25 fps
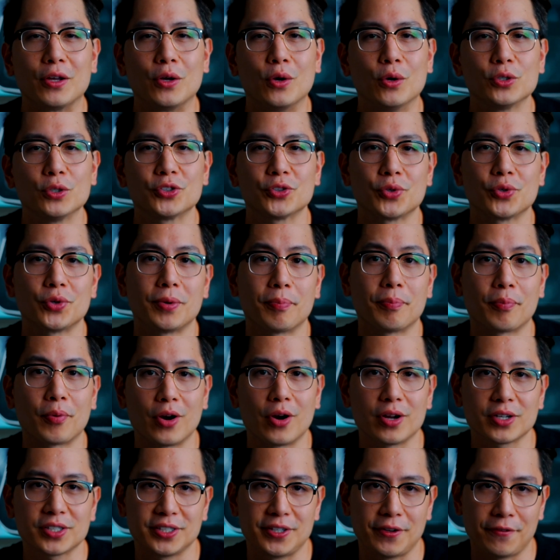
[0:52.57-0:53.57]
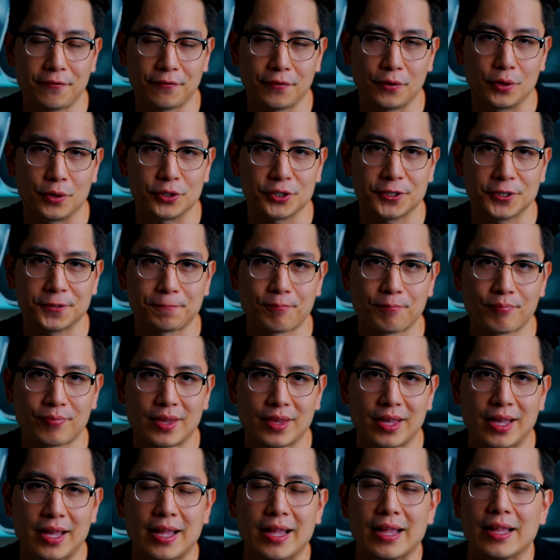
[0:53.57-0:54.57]
goes to the proxy first.
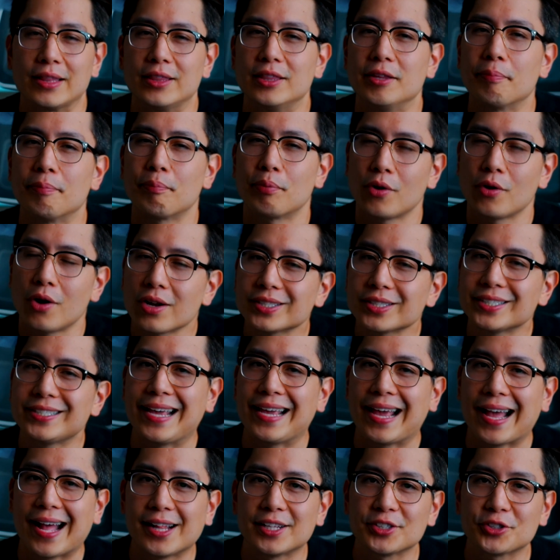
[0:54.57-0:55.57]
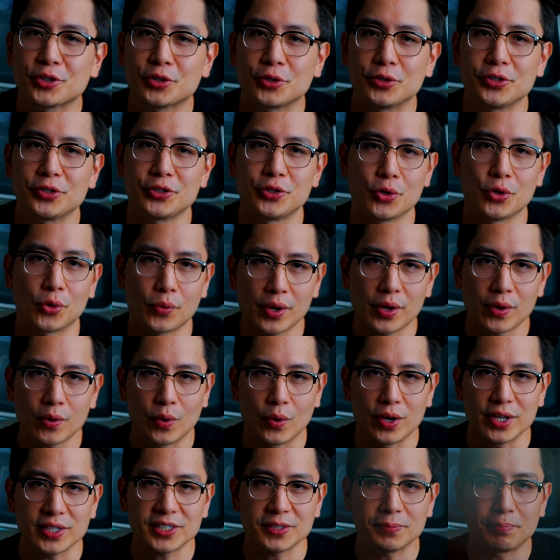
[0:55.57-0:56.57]
The proxy alters your
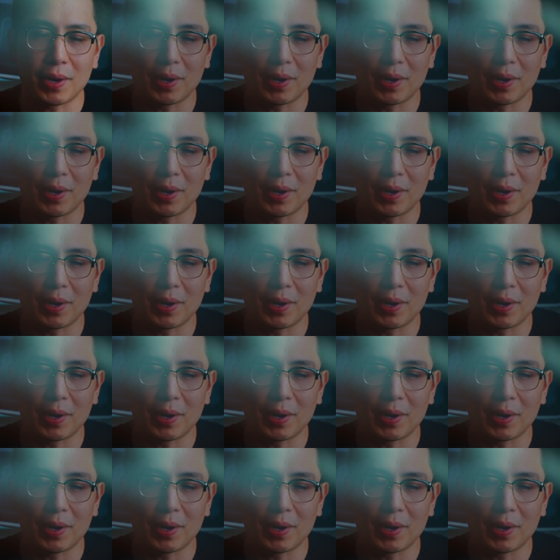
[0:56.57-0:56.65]
request